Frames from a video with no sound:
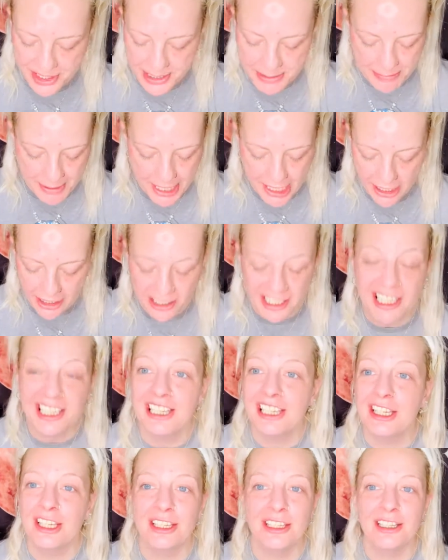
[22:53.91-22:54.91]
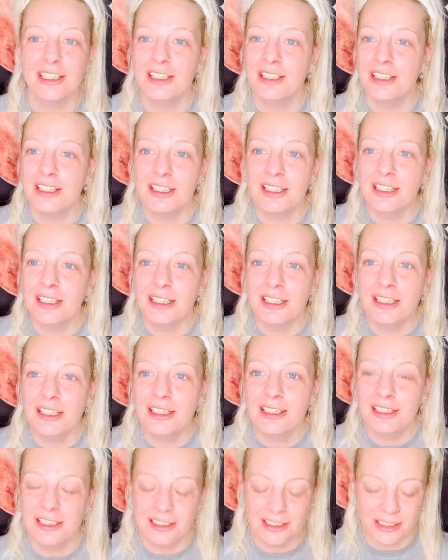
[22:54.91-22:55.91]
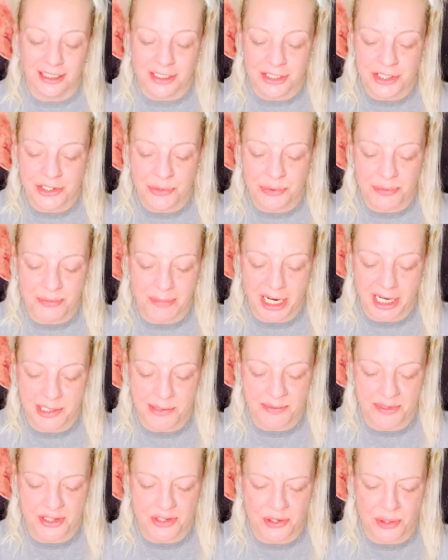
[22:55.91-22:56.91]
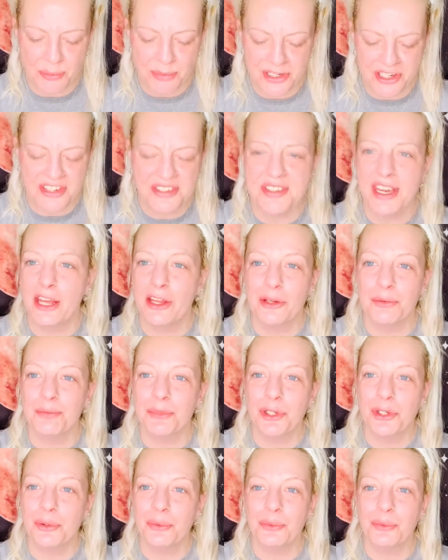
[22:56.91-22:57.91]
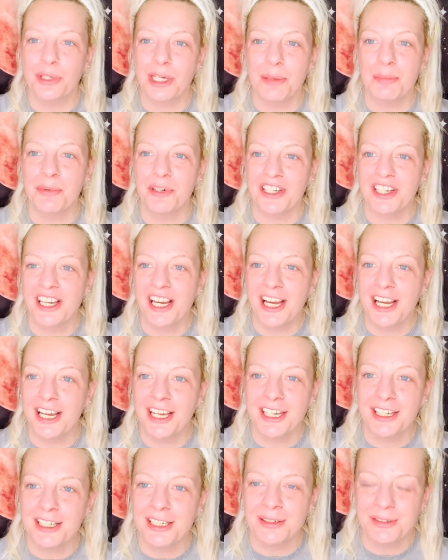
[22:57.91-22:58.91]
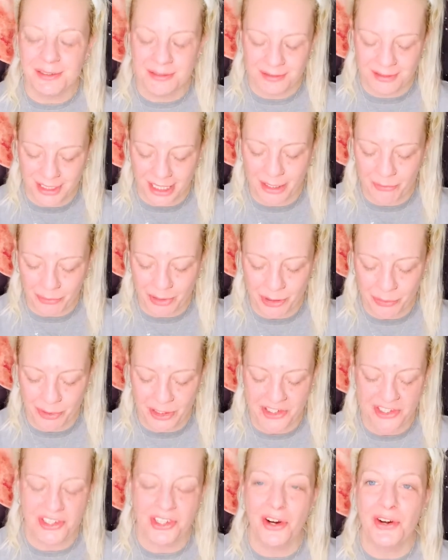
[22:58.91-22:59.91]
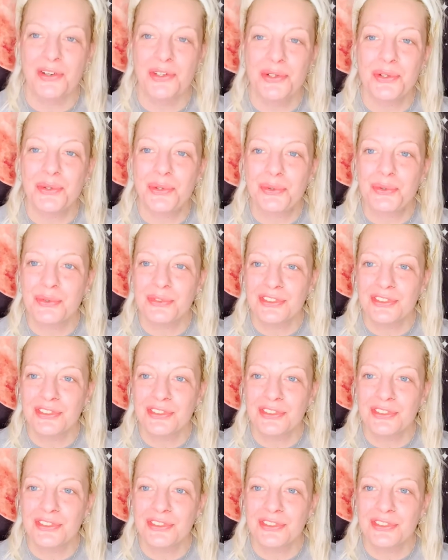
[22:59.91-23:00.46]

palette. It just reminds me so much of Sailor Moon. When I put it on, it, I want to watch the cartoon.